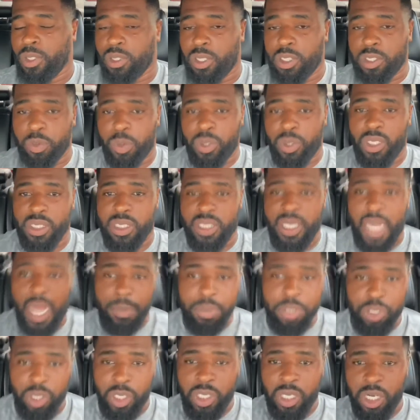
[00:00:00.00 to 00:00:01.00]
It's when the
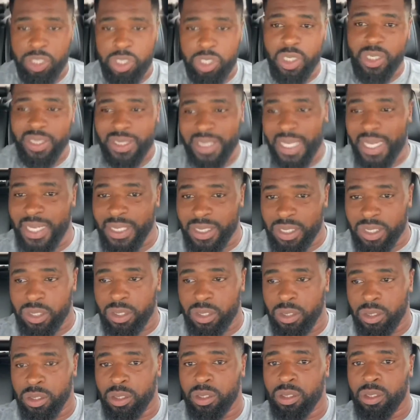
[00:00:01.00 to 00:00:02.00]
top screen that you can touch
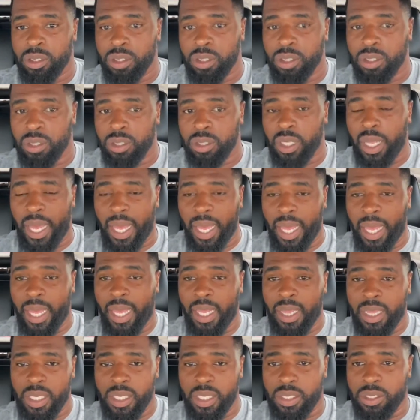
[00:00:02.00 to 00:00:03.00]

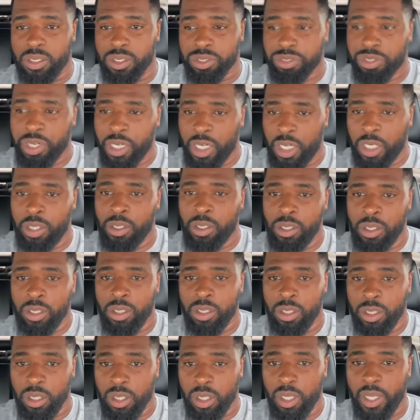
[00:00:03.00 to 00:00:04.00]
and the
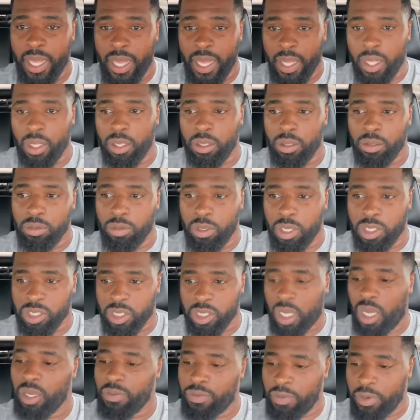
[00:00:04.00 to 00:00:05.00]
screen that is
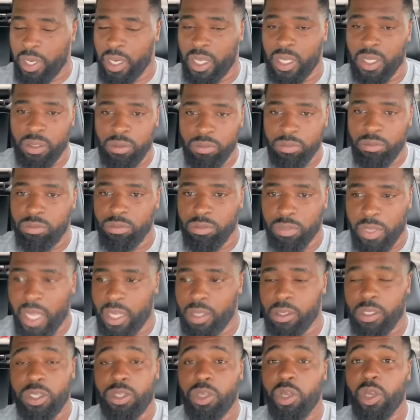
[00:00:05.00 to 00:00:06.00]
covering the
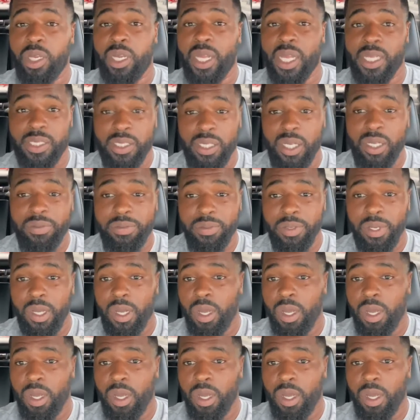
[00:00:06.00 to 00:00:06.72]
Uconnect stuff